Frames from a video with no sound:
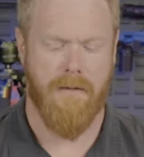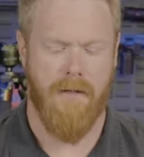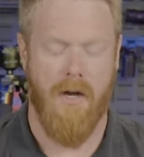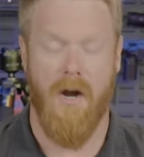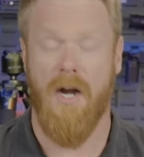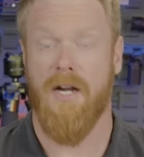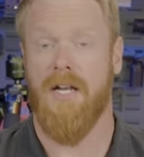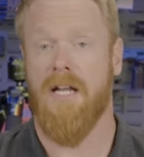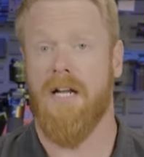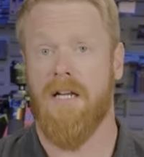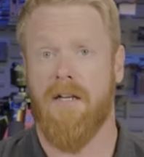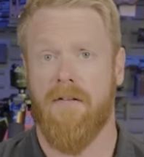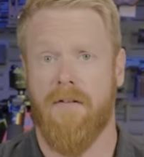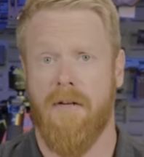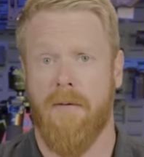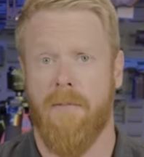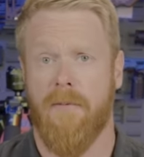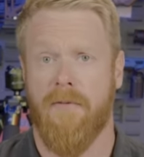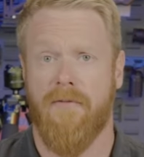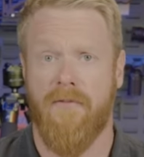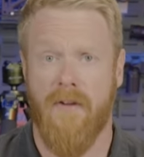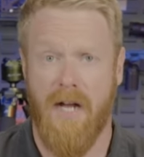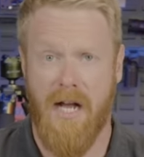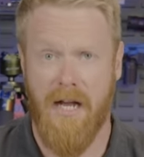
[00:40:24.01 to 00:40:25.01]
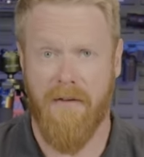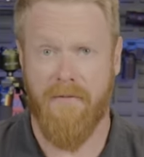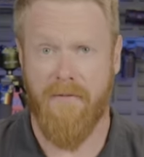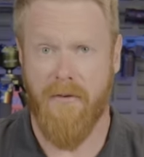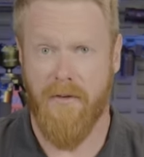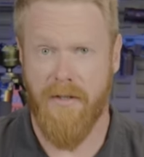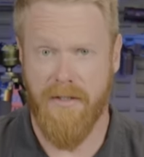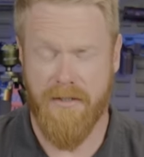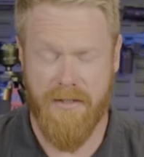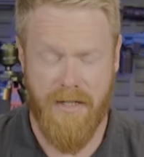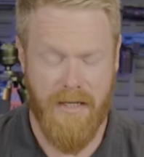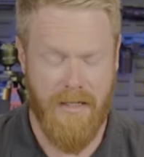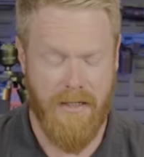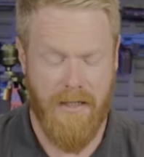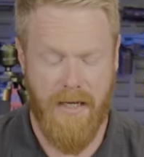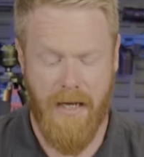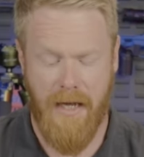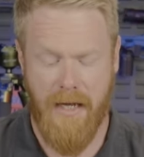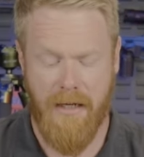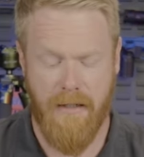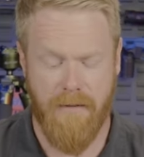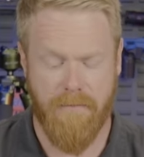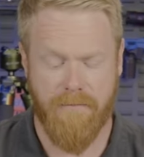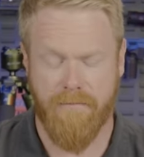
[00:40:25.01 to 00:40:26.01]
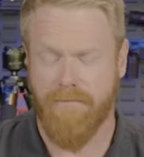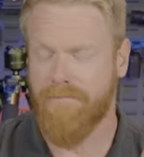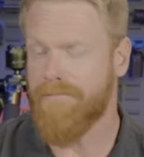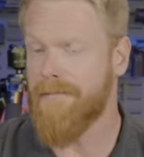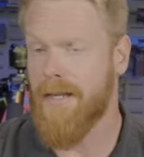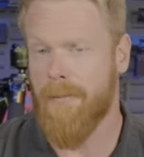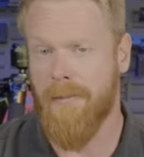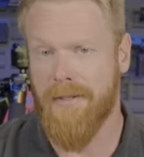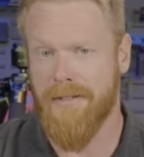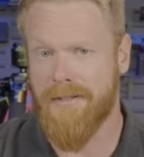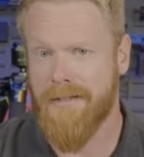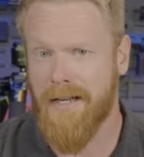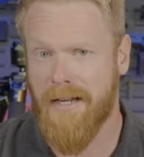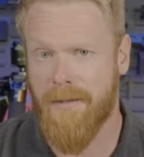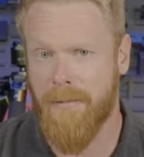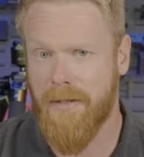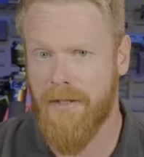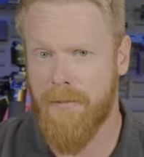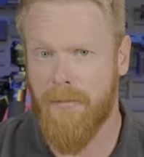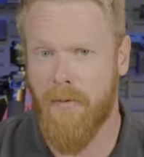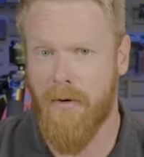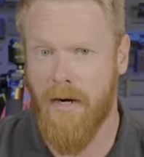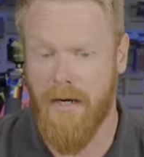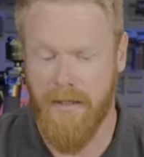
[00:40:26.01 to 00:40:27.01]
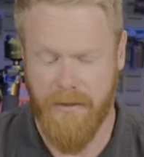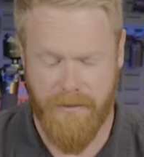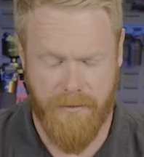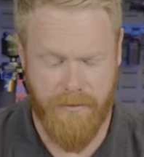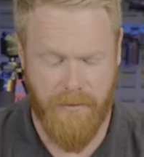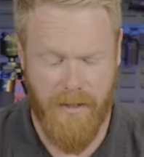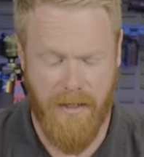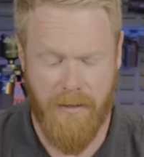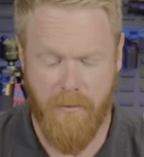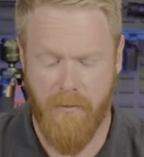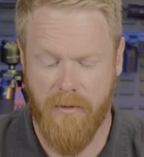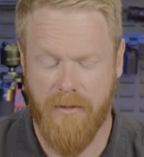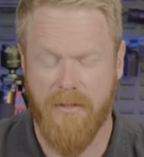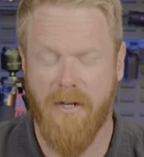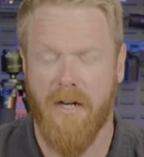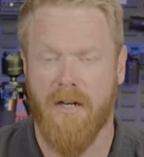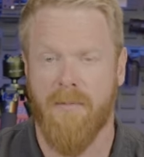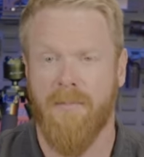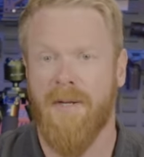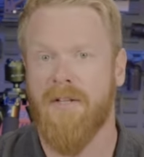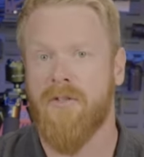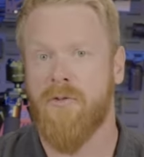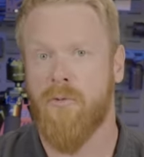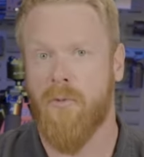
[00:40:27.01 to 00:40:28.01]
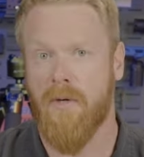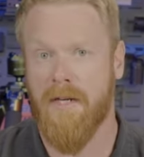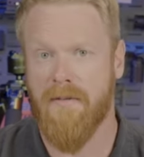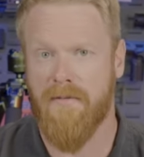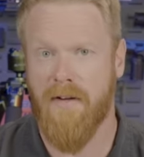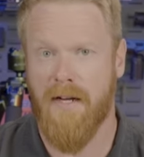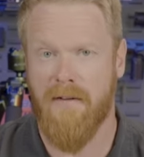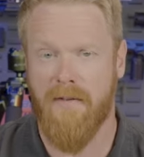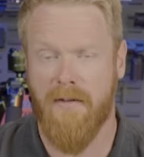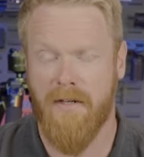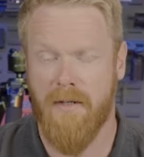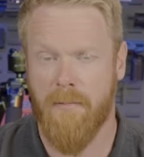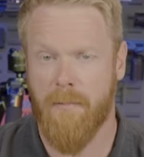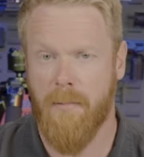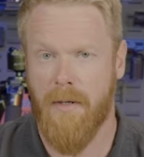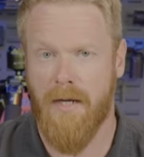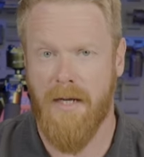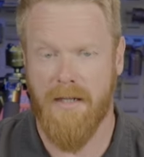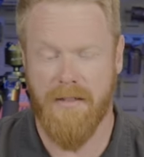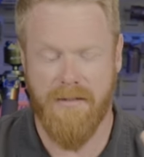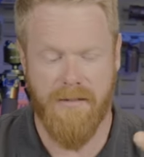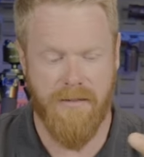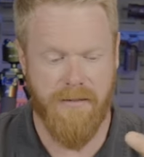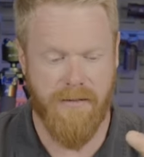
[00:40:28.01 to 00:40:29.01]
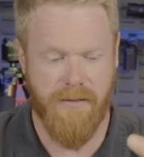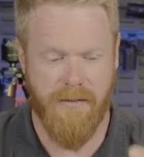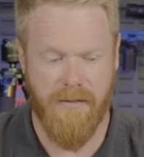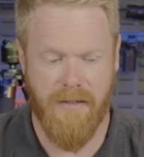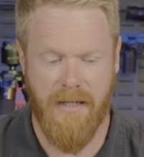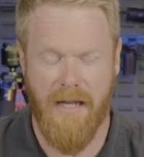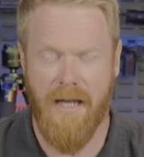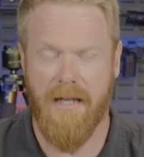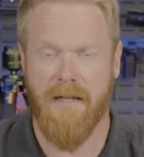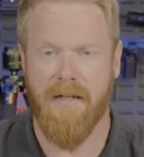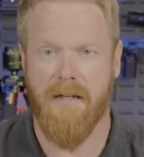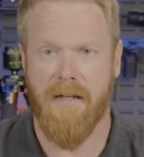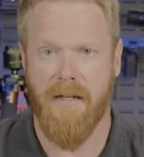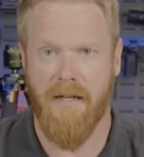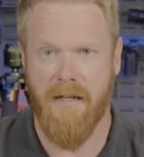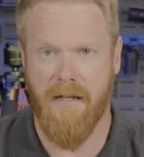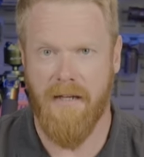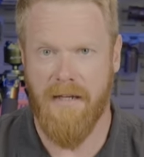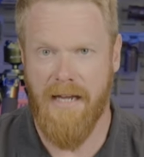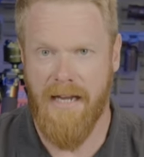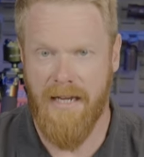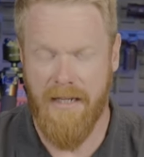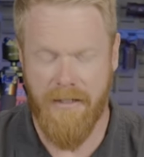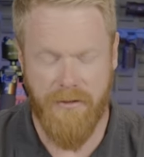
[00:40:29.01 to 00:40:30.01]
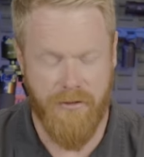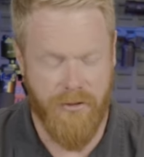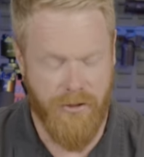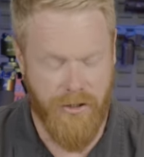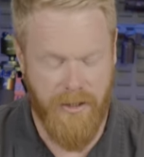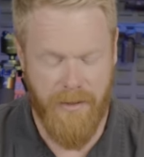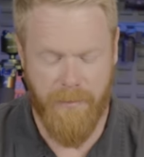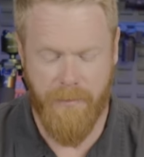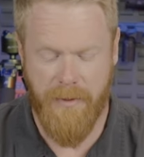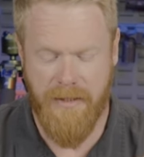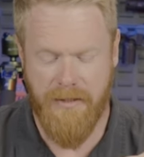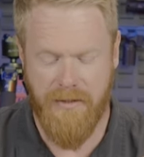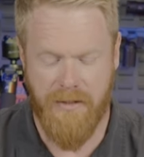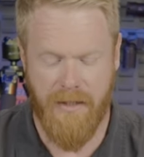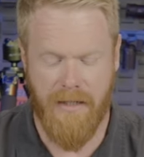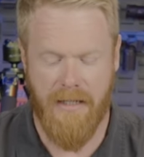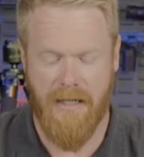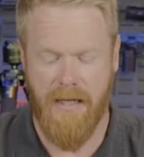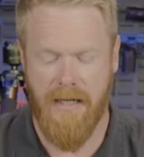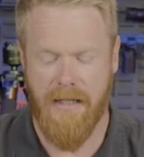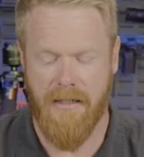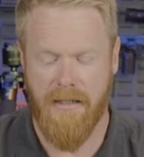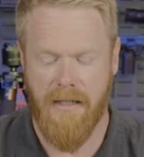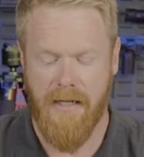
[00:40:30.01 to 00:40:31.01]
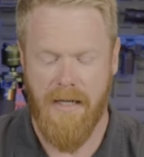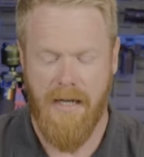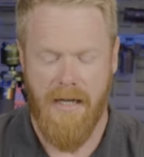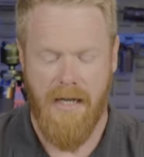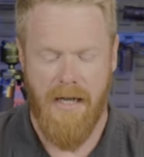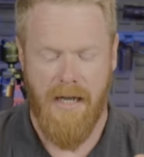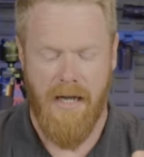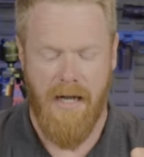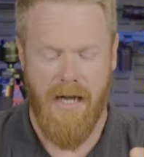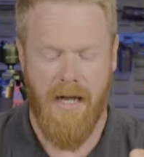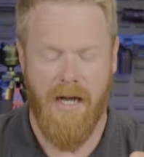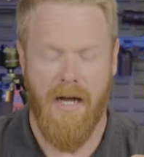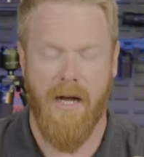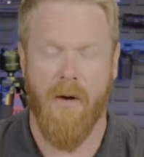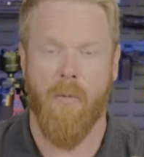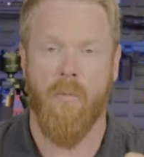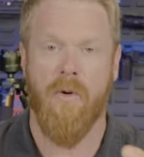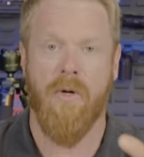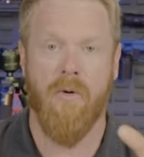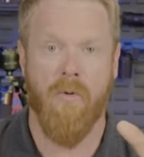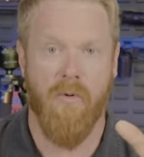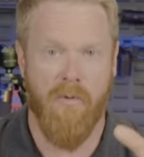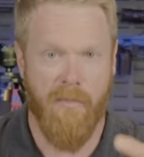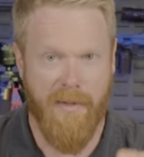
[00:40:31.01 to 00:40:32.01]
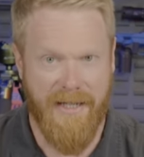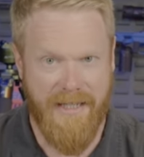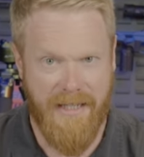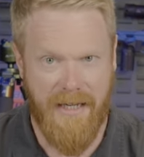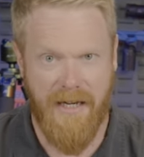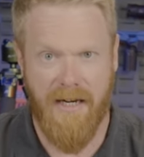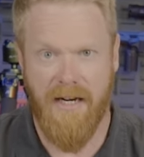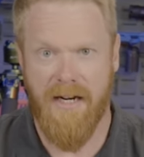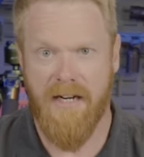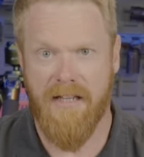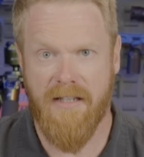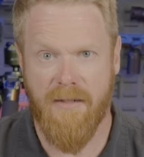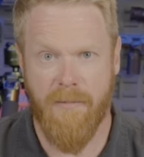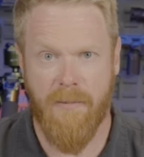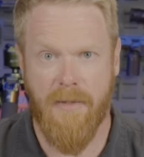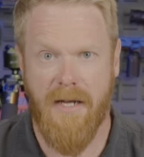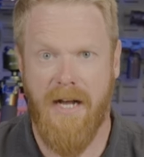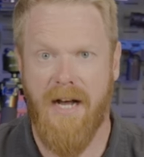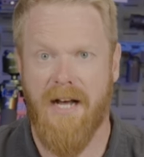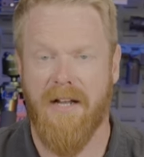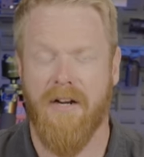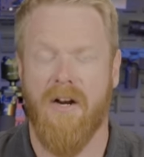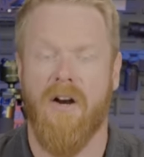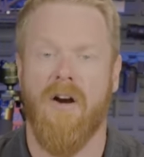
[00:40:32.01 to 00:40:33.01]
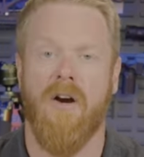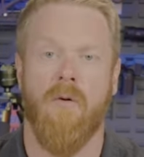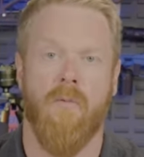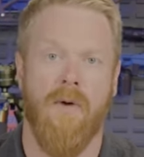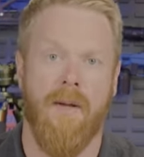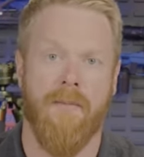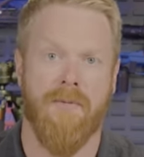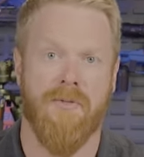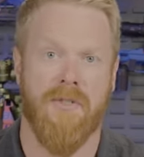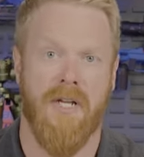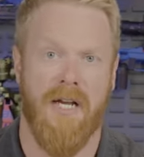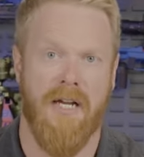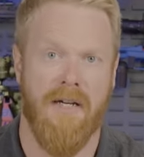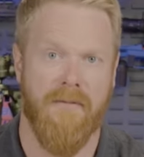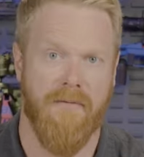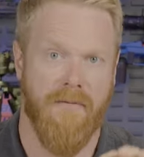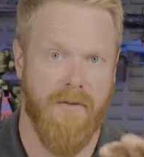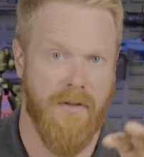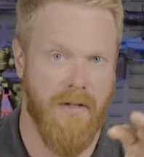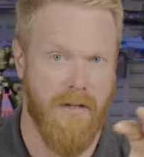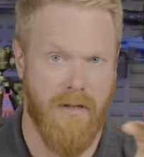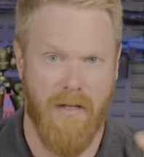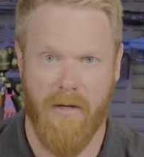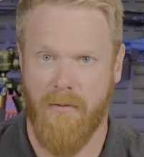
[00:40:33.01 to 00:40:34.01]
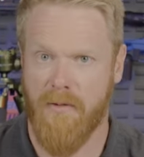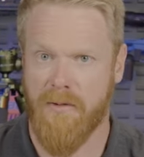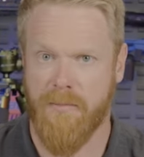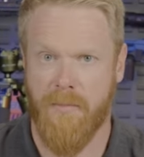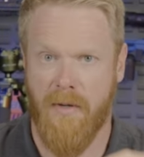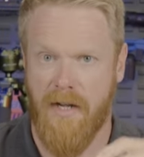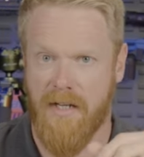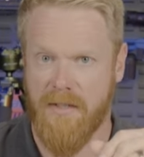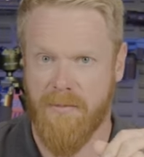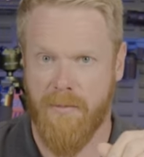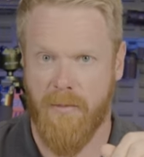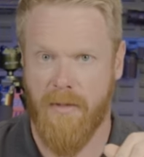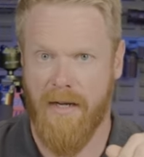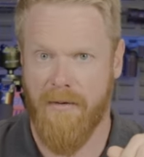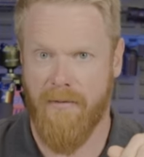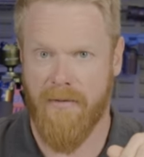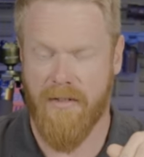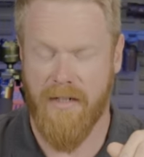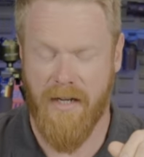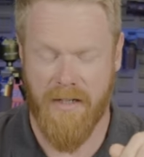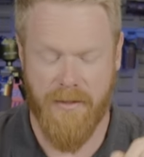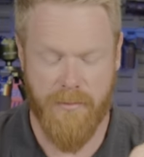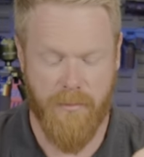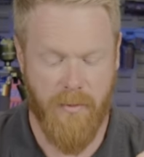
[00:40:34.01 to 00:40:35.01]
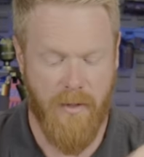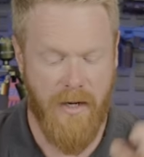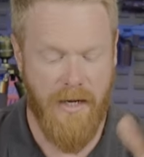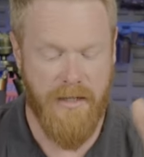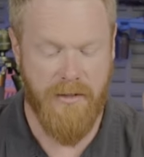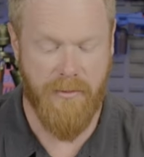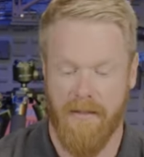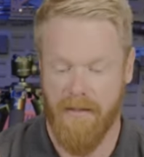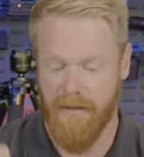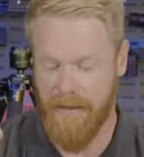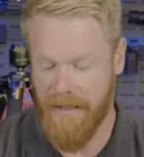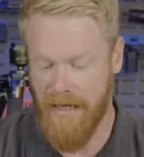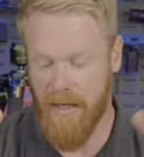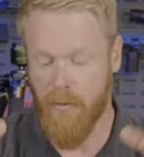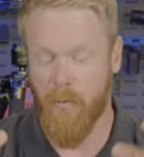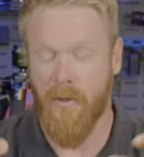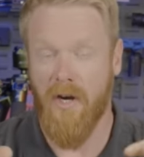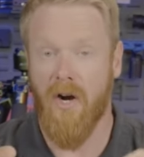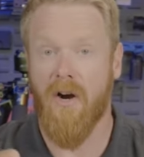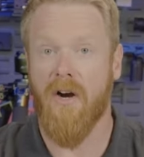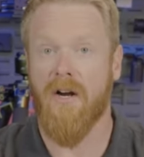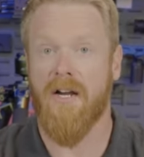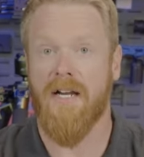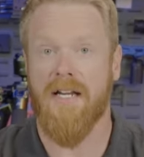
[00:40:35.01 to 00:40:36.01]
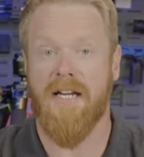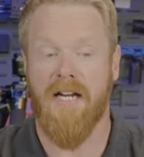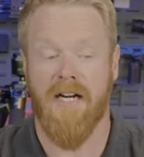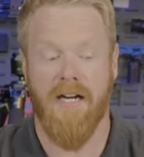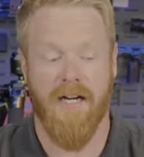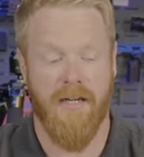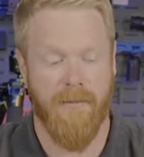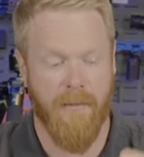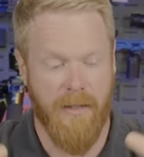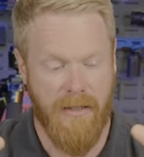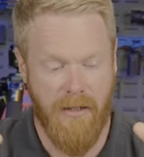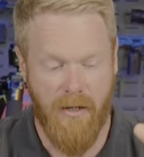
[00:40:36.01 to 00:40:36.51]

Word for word: All right, negative number five for the 10K. I mean, it's got to be the price, right? We're talking about 2,500 bucks. This is not a cheap piece of kit. Uh, we will be carrying them on our website for the lowest possible advertised price. Again, we are going to carry them.